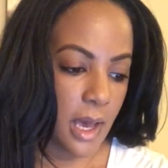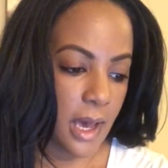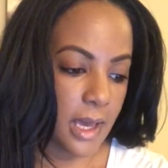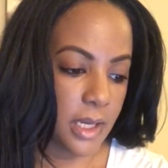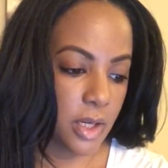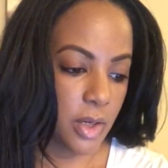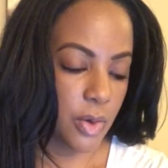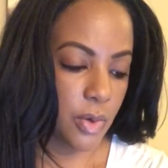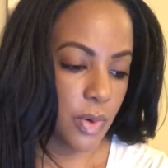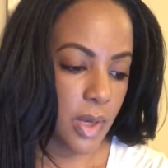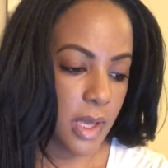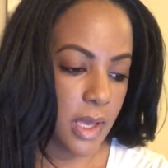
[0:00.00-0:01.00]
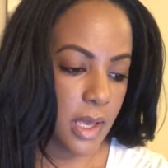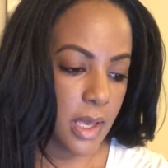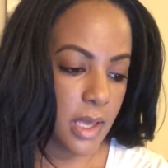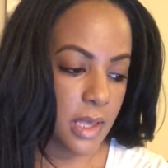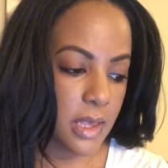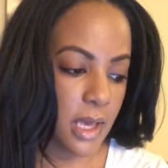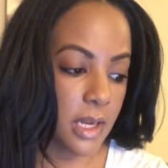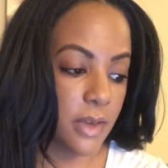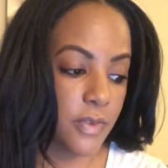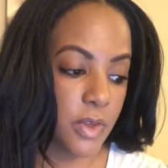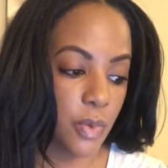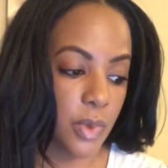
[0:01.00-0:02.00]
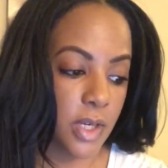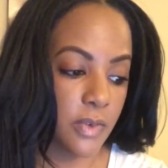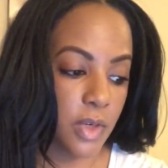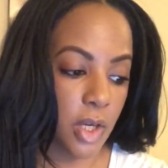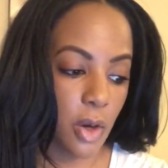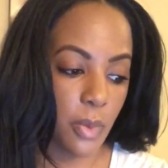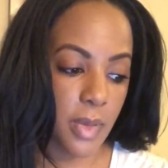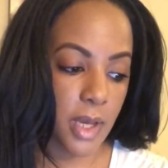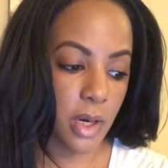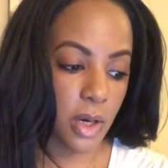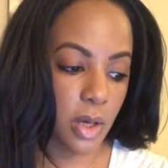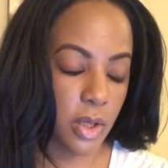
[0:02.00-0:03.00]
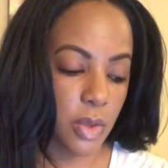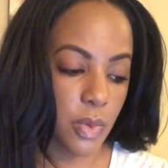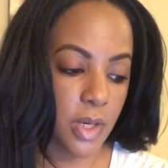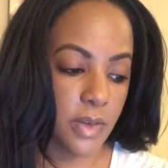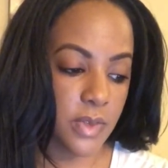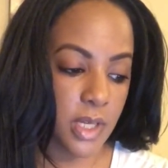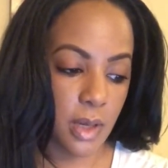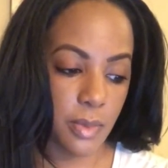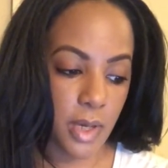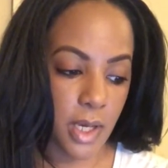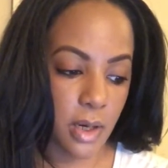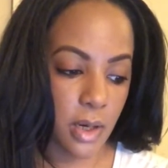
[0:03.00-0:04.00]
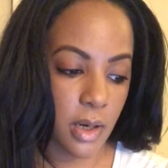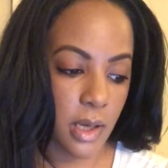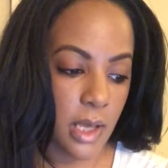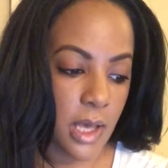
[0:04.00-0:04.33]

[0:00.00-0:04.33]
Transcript: I know that if you would have known better, you would have done better.